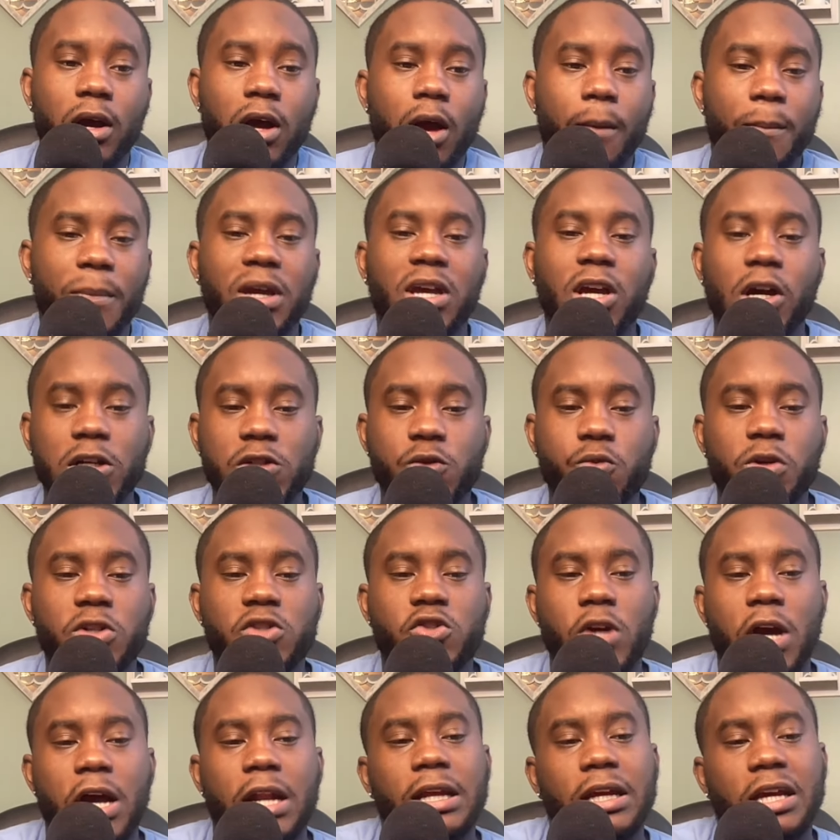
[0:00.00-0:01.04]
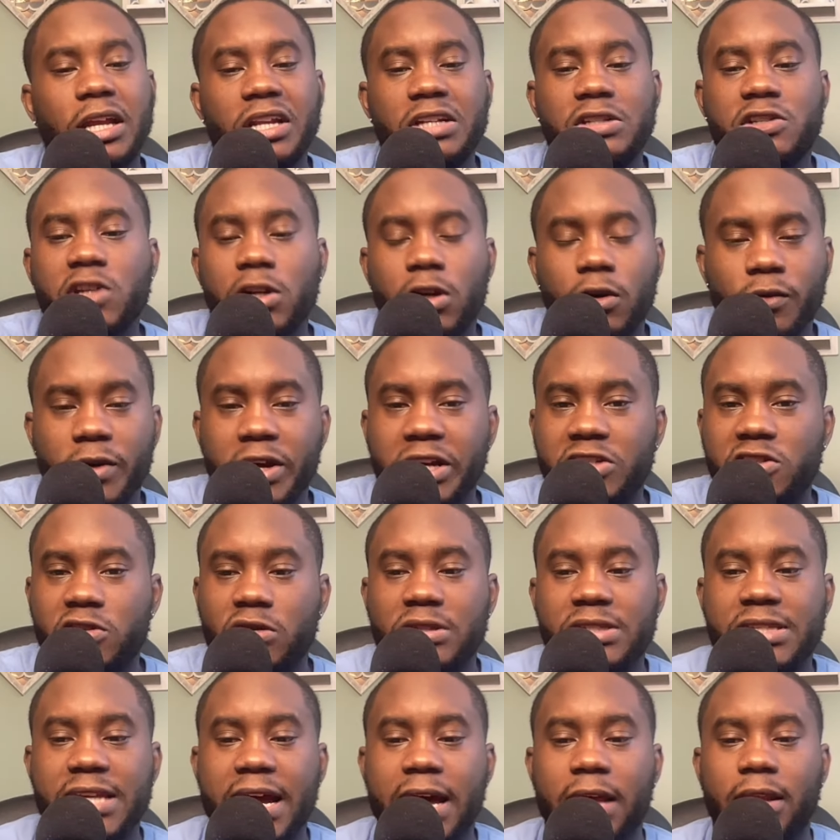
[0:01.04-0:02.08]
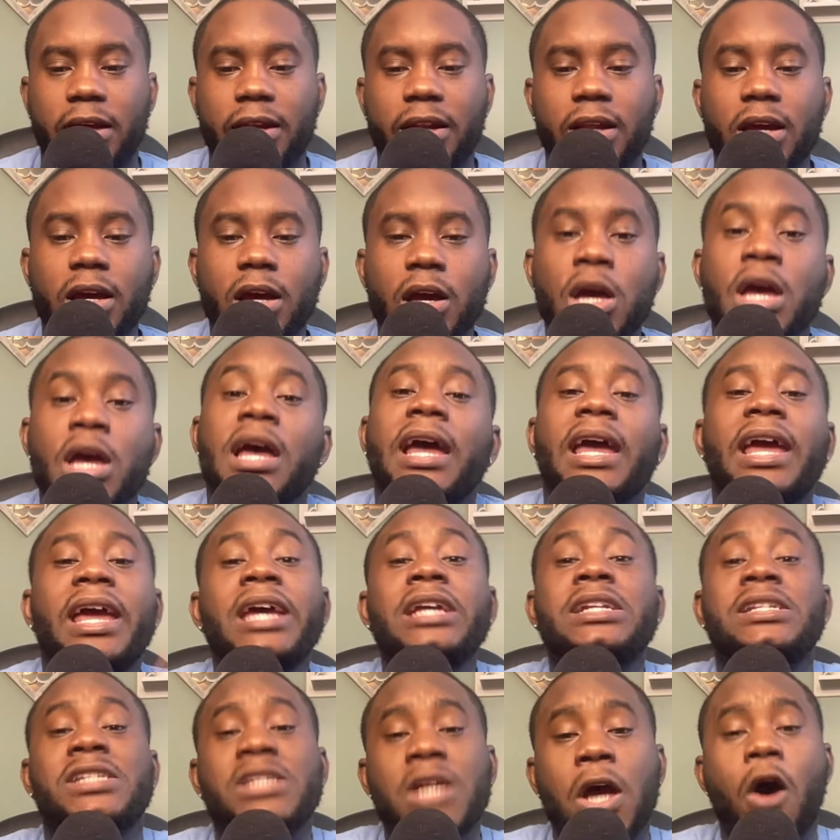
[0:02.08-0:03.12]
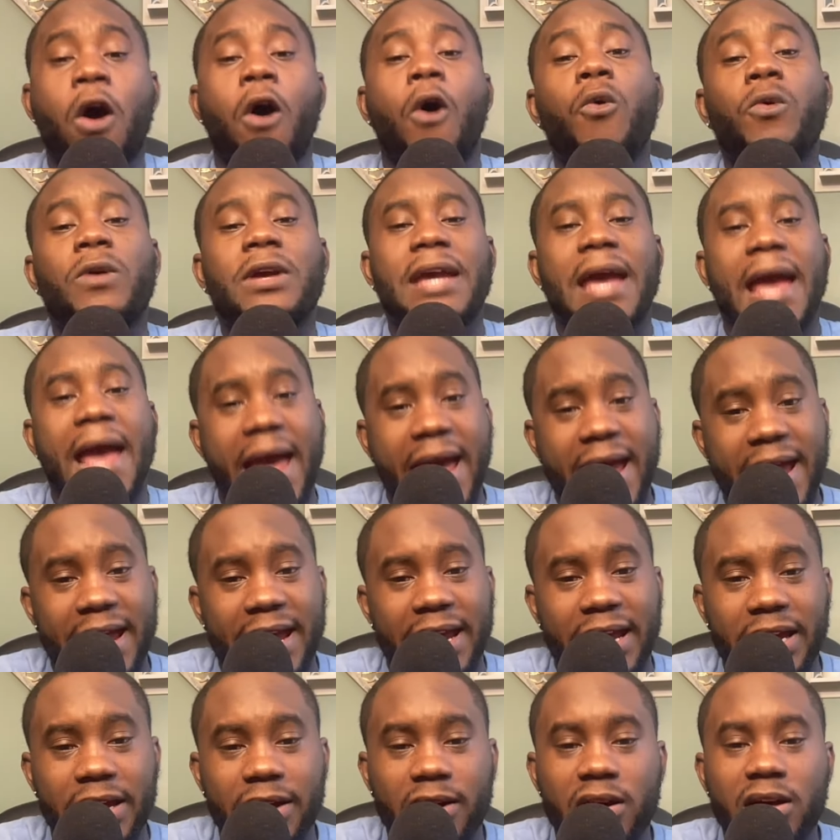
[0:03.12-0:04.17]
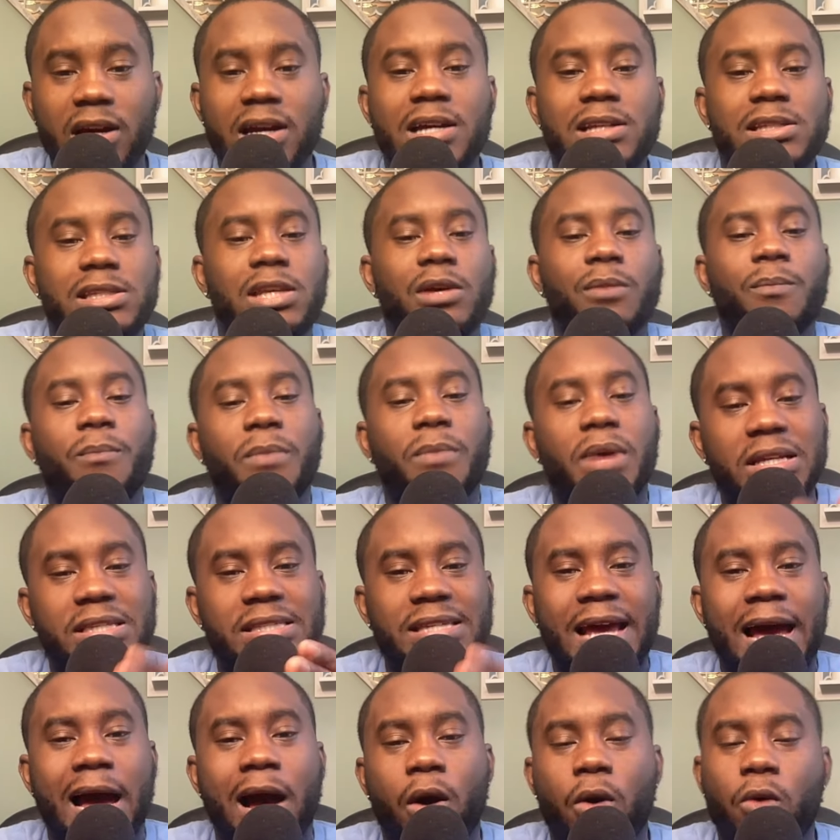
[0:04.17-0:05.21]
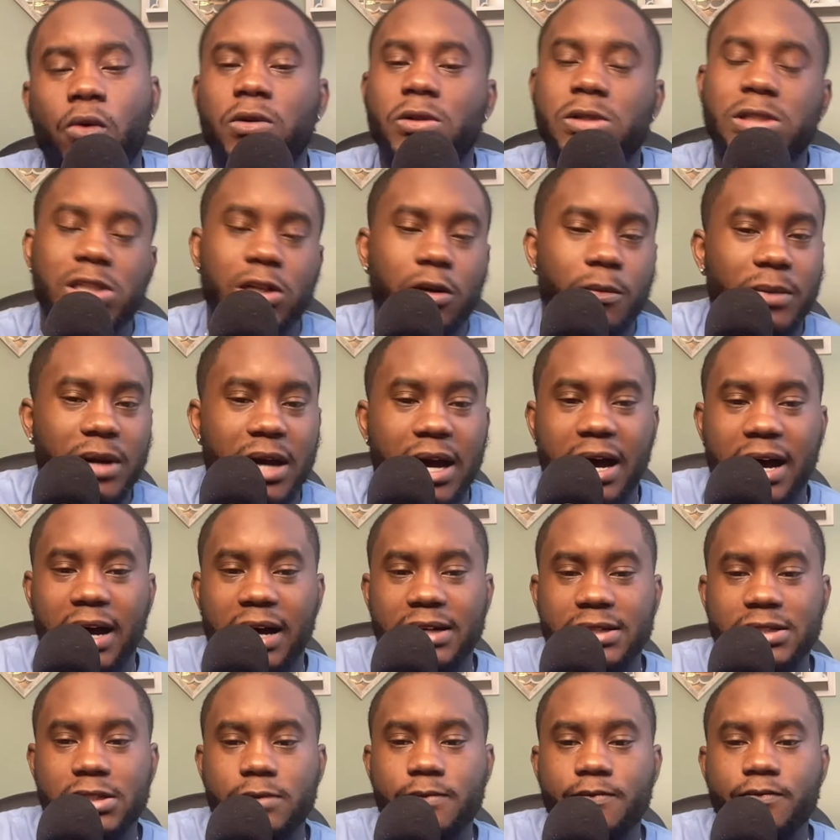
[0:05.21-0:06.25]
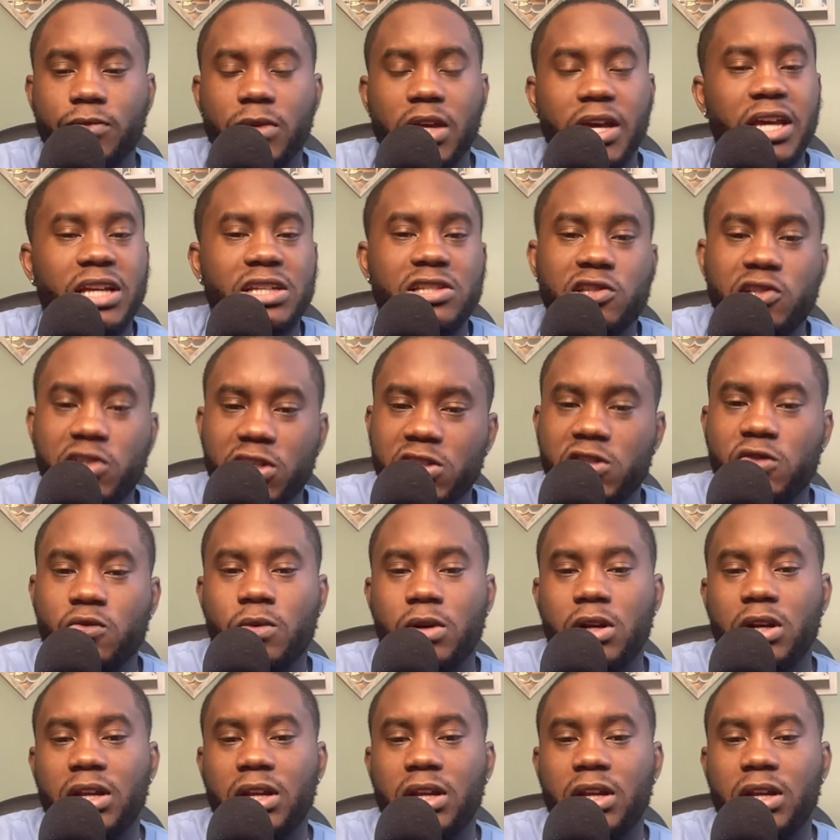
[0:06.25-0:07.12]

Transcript: because we're trying to get a generational talent. It's okay to miss out on some guys. It's just what it